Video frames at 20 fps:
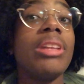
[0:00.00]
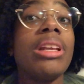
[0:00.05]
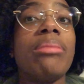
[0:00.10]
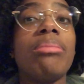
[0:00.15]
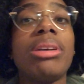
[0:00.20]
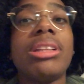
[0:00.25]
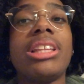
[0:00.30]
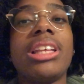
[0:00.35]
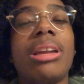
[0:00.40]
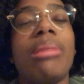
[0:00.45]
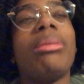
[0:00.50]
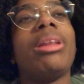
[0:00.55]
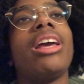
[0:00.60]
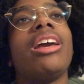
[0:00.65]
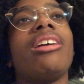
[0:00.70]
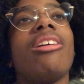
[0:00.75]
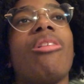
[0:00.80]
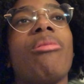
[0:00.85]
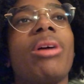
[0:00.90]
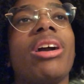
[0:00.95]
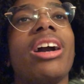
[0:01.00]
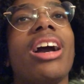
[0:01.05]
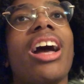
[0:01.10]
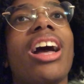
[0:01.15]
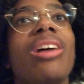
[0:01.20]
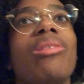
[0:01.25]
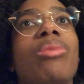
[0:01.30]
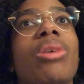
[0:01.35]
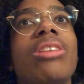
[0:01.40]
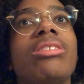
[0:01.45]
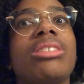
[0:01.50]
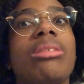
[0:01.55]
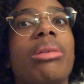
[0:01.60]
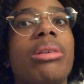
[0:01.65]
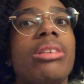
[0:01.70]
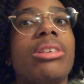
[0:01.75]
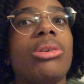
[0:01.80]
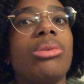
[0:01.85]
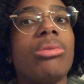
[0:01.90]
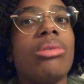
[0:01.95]
But then I'm like, oh my God, what if
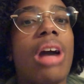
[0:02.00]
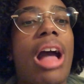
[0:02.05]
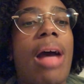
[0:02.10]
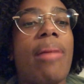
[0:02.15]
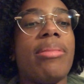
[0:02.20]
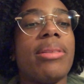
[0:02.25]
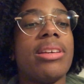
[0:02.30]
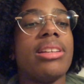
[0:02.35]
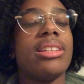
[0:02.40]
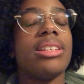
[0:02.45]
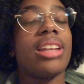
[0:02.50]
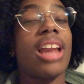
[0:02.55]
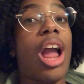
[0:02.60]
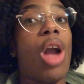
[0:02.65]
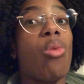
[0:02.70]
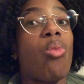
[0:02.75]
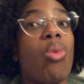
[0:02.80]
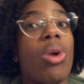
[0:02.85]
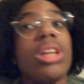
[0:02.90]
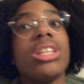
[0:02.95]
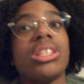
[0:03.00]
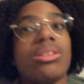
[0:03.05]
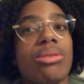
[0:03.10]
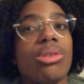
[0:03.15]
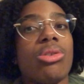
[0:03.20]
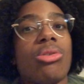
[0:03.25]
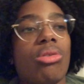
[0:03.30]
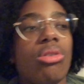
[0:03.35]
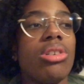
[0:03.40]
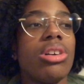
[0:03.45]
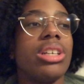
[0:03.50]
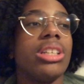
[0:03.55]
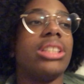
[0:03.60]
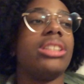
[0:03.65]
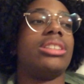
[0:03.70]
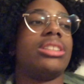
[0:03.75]
something cool happens and I want to record?